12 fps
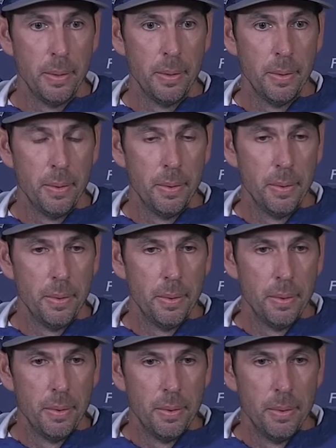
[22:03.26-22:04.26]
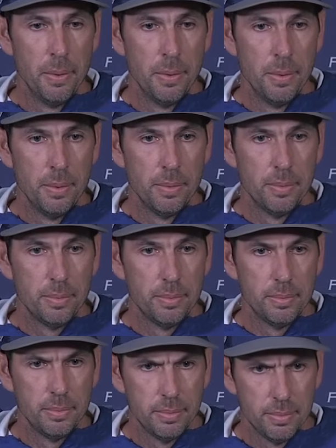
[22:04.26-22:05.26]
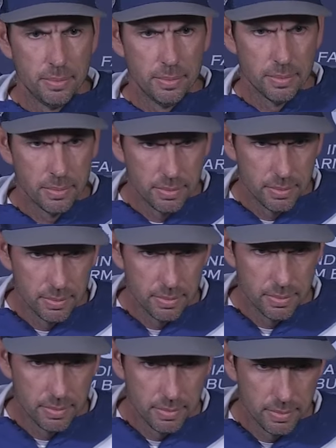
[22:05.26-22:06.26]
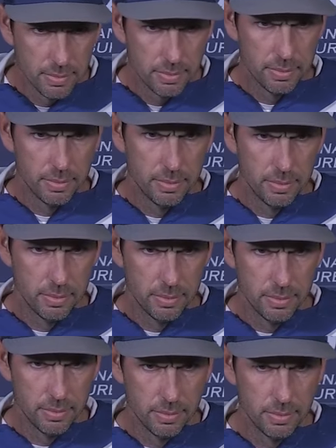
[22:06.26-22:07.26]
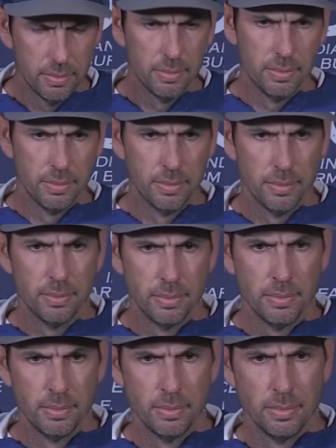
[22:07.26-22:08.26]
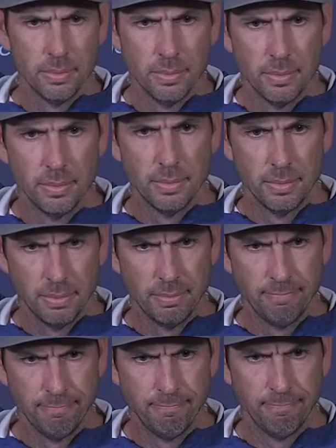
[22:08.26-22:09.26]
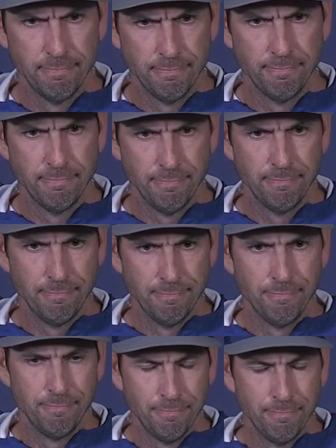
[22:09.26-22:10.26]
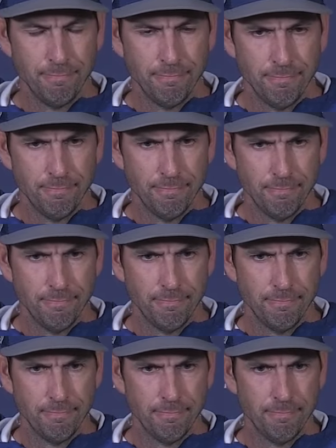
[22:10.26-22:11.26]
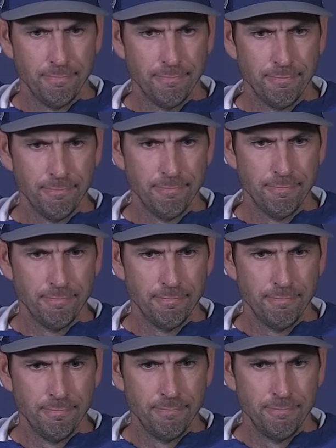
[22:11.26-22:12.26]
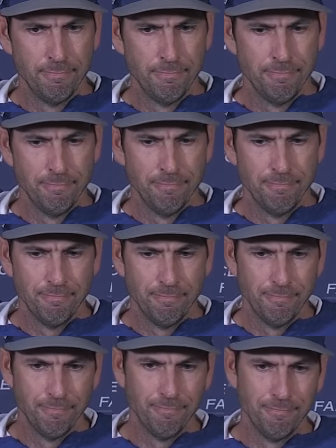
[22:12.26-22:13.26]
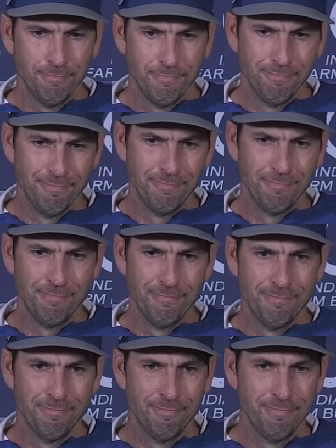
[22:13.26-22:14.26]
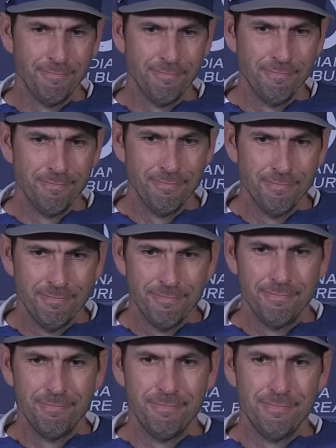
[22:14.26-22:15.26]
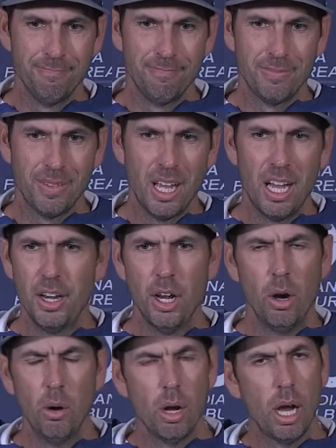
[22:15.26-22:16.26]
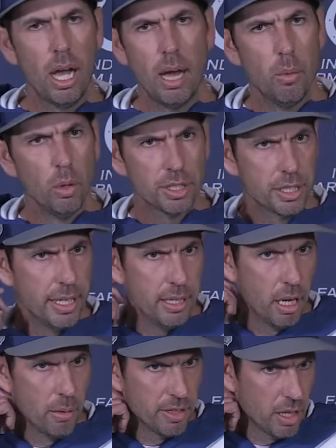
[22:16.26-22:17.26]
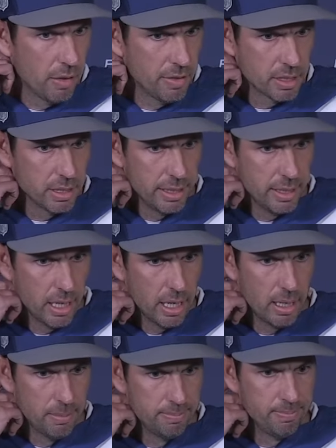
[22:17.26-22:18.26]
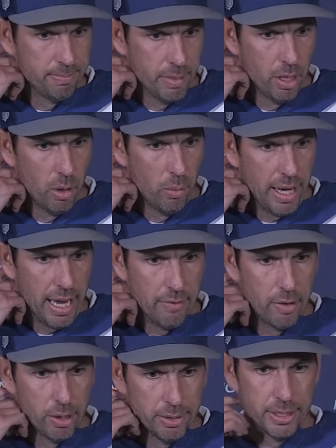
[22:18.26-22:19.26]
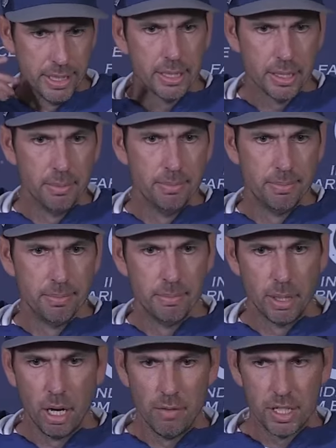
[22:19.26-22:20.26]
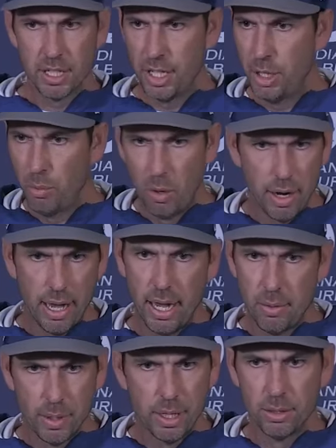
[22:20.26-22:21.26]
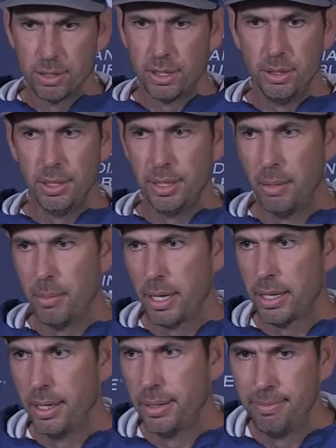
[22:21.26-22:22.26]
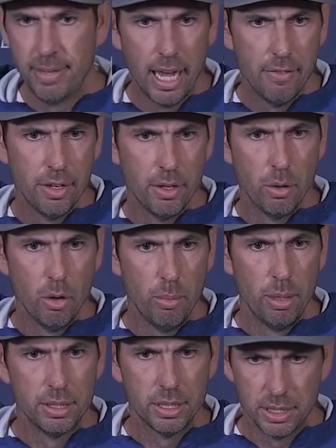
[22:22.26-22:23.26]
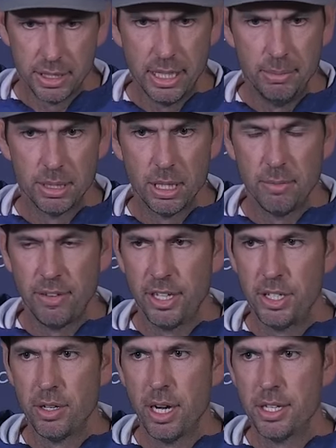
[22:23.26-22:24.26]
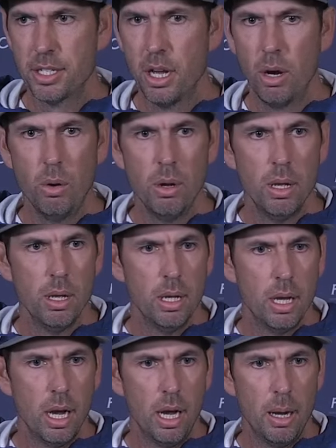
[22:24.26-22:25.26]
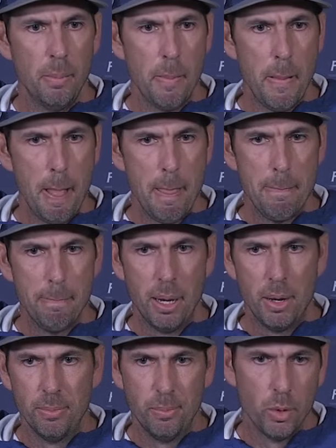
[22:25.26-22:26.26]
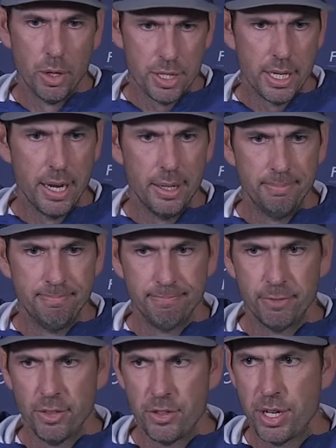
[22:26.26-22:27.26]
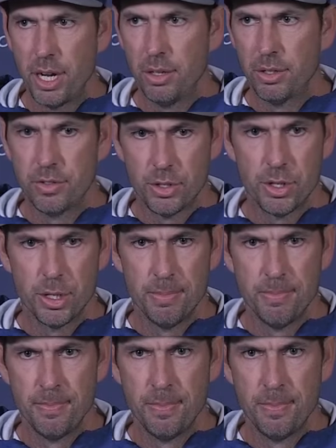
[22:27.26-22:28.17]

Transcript: Early that season going in, you were new, your scheme was new and all that, and the quarterback. So you had some element of surprise maybe against opponents. Do you lose a lot of that now? Seeing that Anthony didn't play that much, I don't know. Maybe it's a stupid question. No, we'll see. Obviously, you know, we have our system. But obviously you want to add wrinkles to it, and I'm not going to dive into a whole bunch of scheme stuff, as you guys know. But we're excited for the challenge for sure.